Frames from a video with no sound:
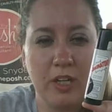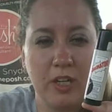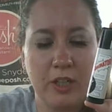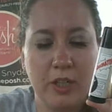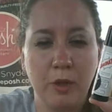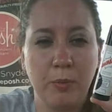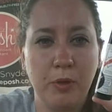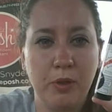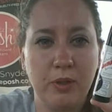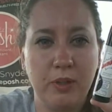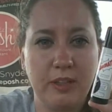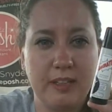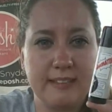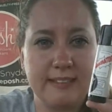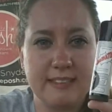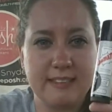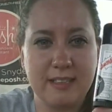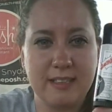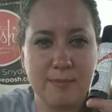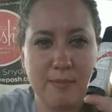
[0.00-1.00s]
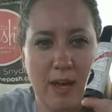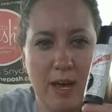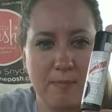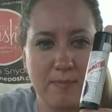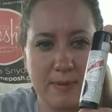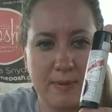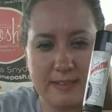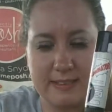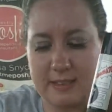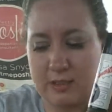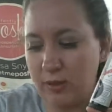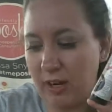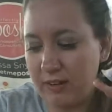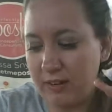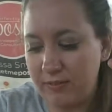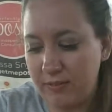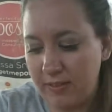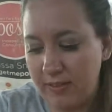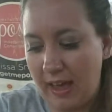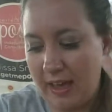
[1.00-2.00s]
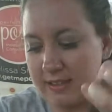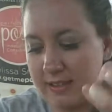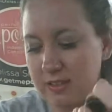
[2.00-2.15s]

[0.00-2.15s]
your immunity system up, this is great for that.